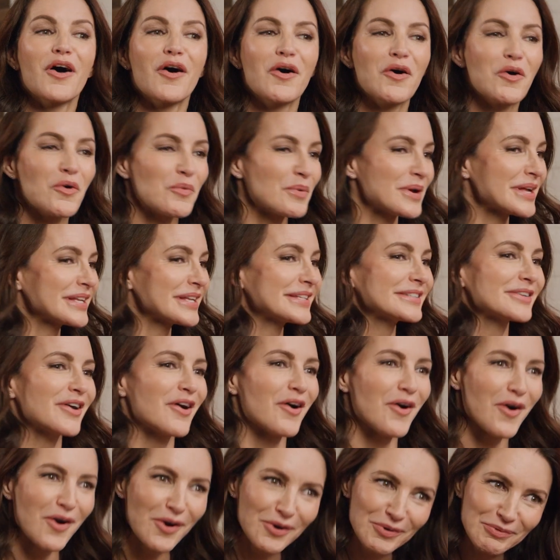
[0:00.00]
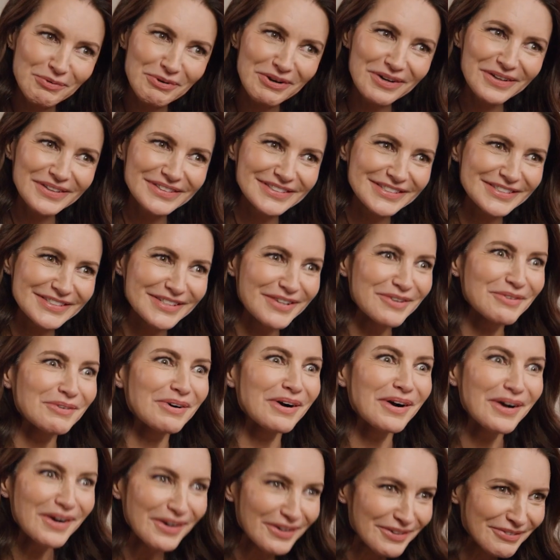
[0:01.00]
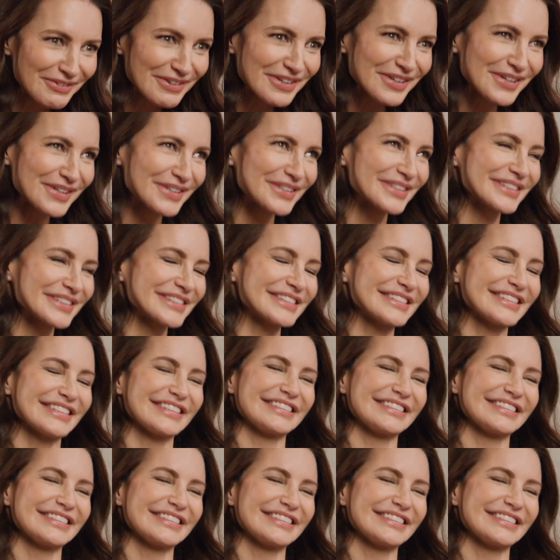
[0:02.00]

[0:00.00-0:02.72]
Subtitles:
always awkward, so awkward.